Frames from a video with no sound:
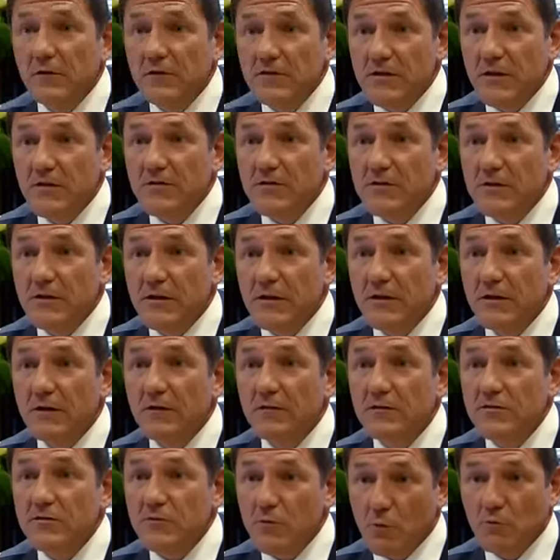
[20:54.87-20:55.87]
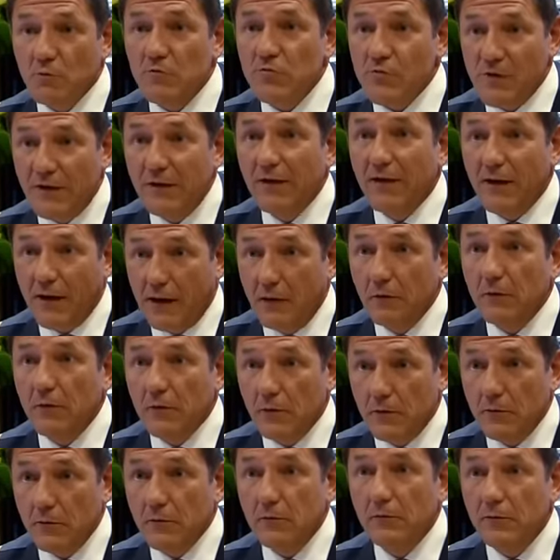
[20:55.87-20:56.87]
is actually stop drinking
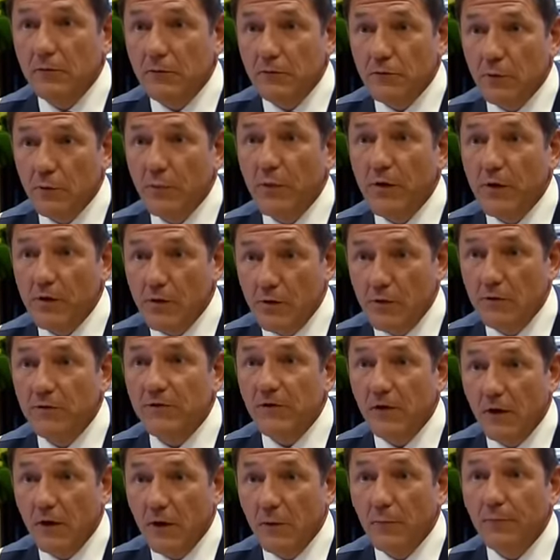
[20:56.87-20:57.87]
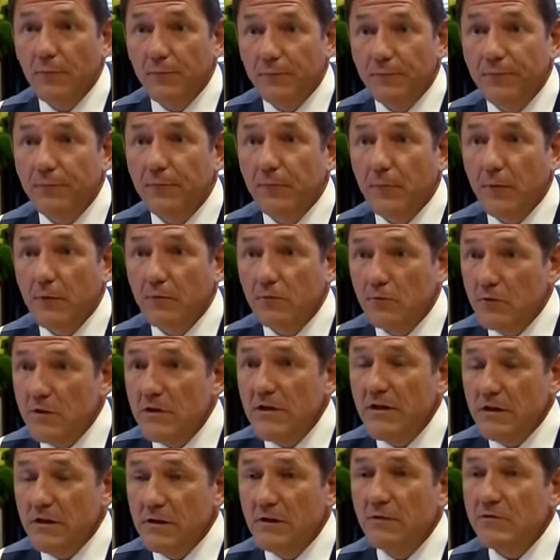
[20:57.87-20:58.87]
alcohol for a period of time. And
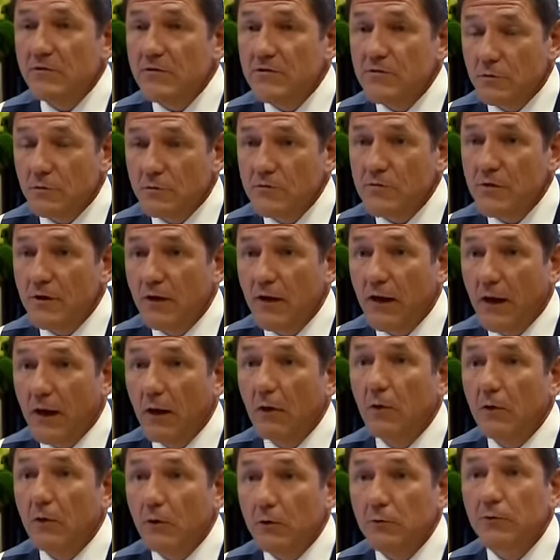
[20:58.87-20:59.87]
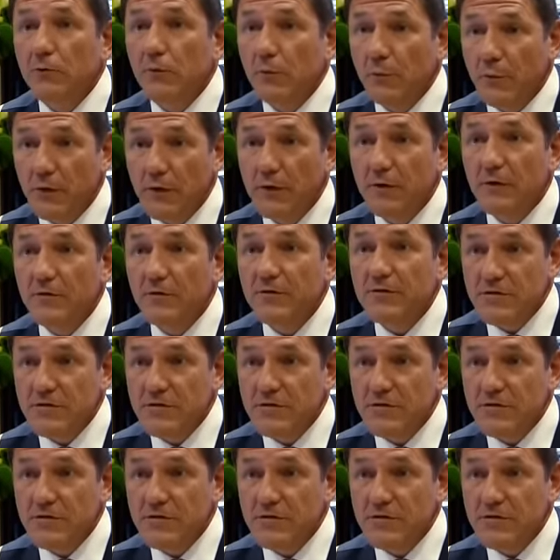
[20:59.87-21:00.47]
really, you have to stop drinking alcohol for a period of